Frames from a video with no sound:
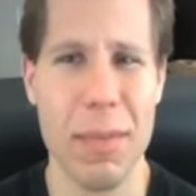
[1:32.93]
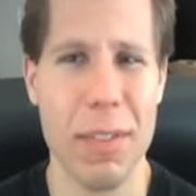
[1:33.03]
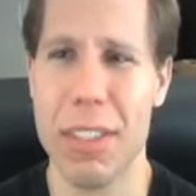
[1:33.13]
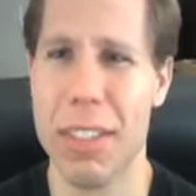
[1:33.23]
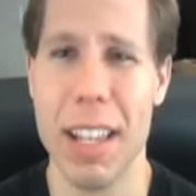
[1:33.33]

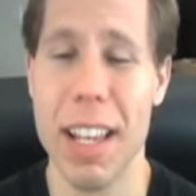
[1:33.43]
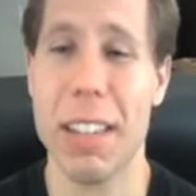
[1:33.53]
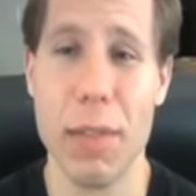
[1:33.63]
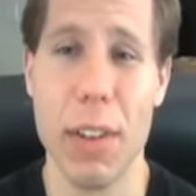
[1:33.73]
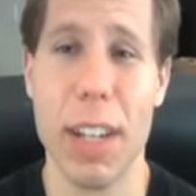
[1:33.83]
just
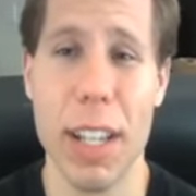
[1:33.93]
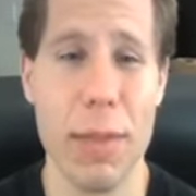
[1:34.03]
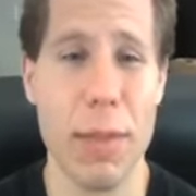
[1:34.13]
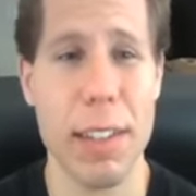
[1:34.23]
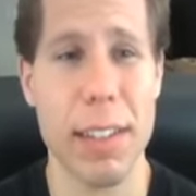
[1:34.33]
isn't very
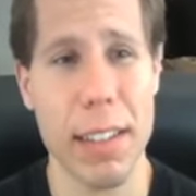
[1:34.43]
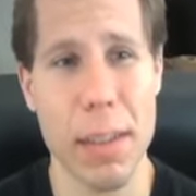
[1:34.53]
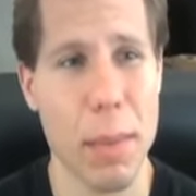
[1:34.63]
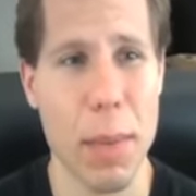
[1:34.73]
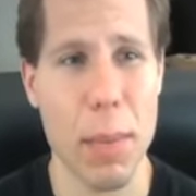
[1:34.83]
convincing
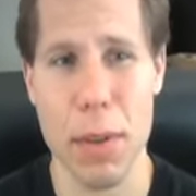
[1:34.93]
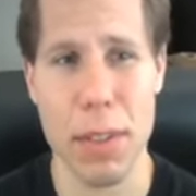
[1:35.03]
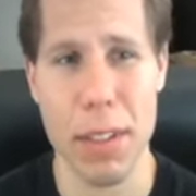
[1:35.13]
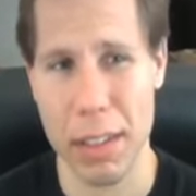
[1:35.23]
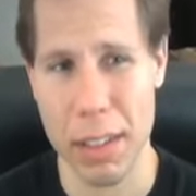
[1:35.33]
to me
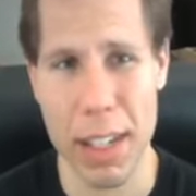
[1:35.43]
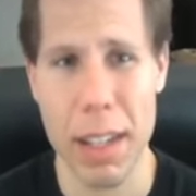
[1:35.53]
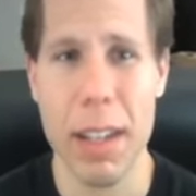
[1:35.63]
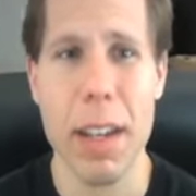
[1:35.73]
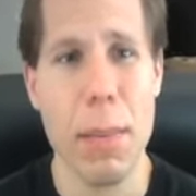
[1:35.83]
personally.